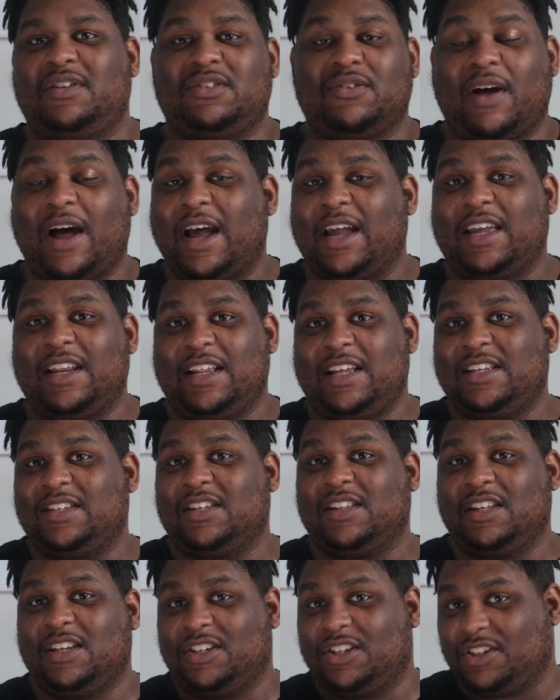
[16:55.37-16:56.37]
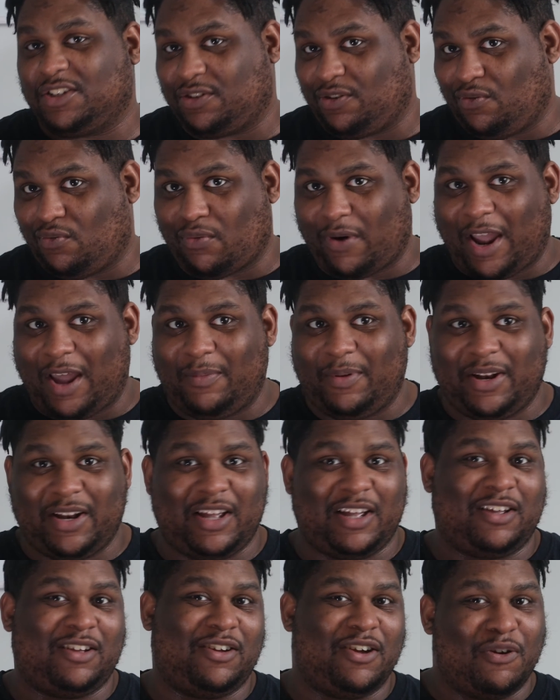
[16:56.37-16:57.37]
so I can easily just grab it
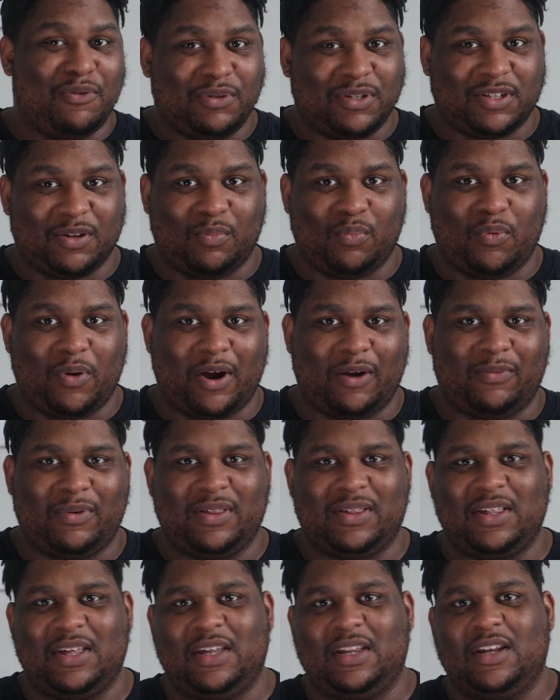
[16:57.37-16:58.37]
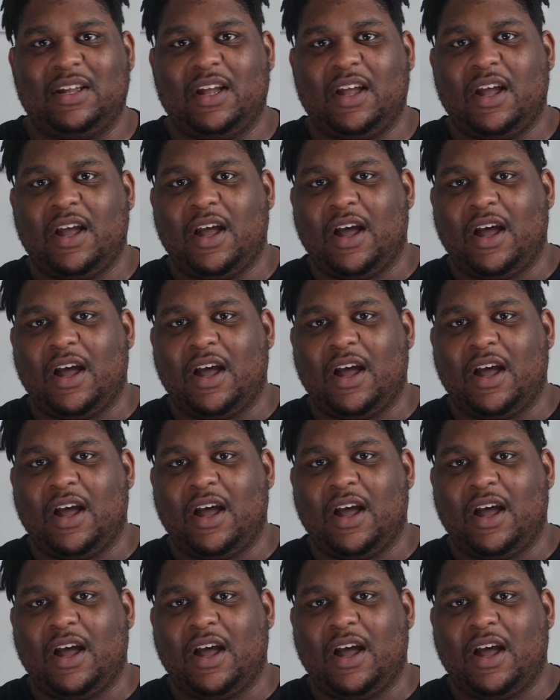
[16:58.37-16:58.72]
and go somewhere with it.